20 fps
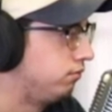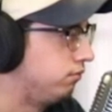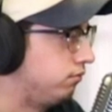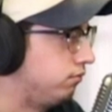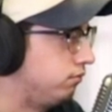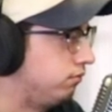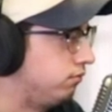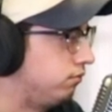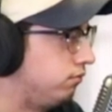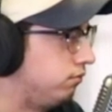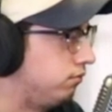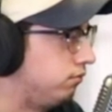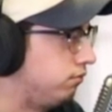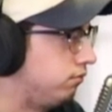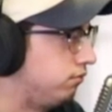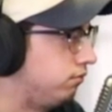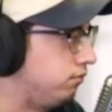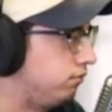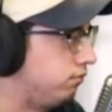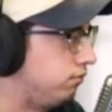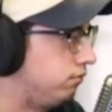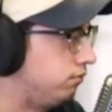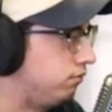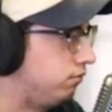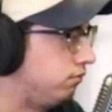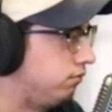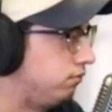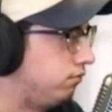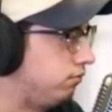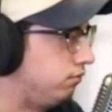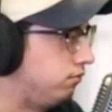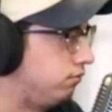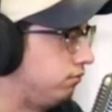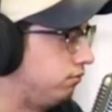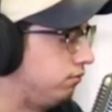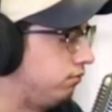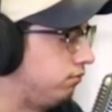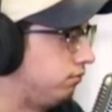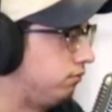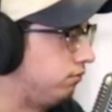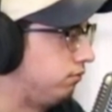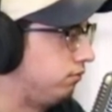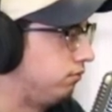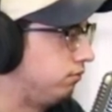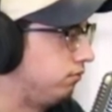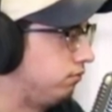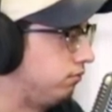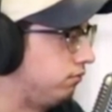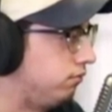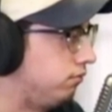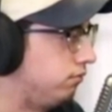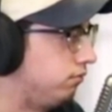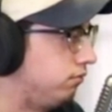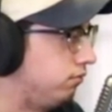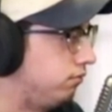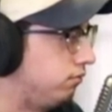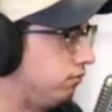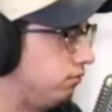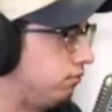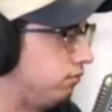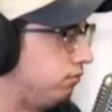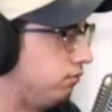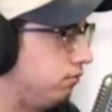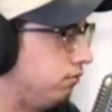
No words are spoken by the person on screen.